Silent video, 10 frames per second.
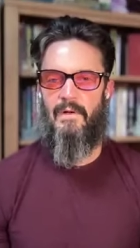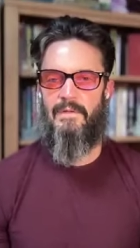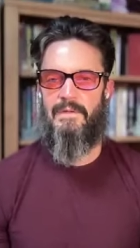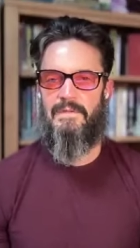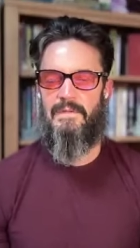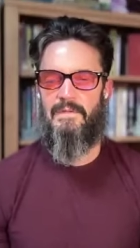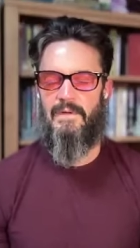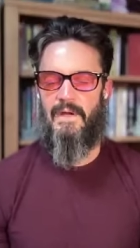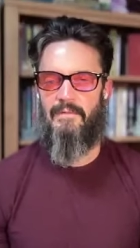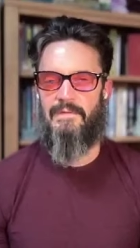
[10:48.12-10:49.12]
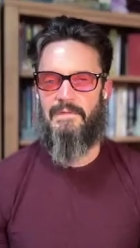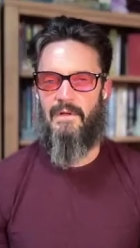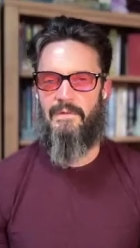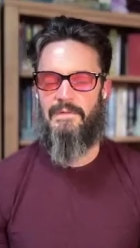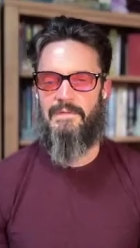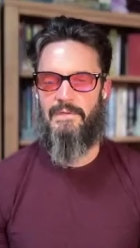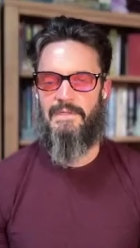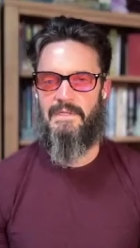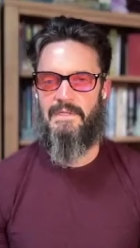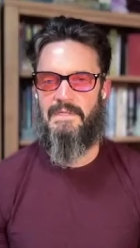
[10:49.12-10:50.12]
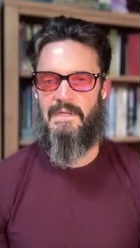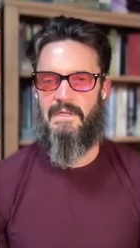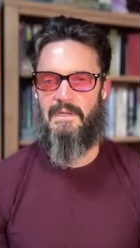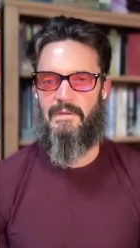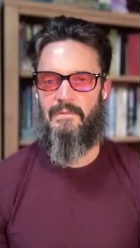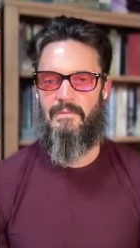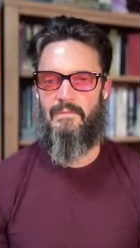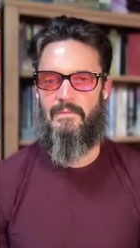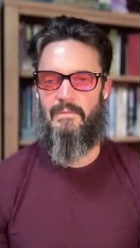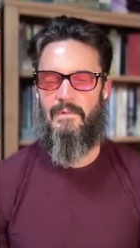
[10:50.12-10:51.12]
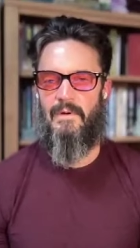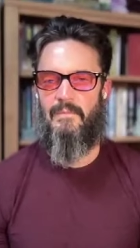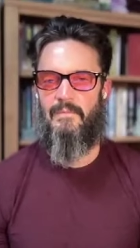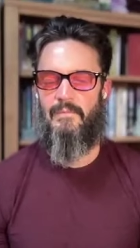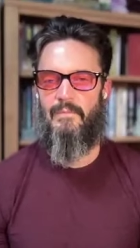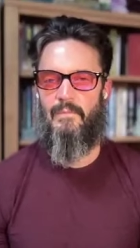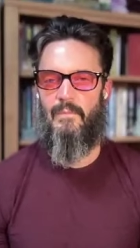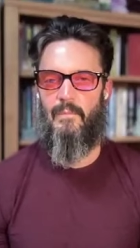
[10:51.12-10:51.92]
And all the travels and all the searching and seeking um,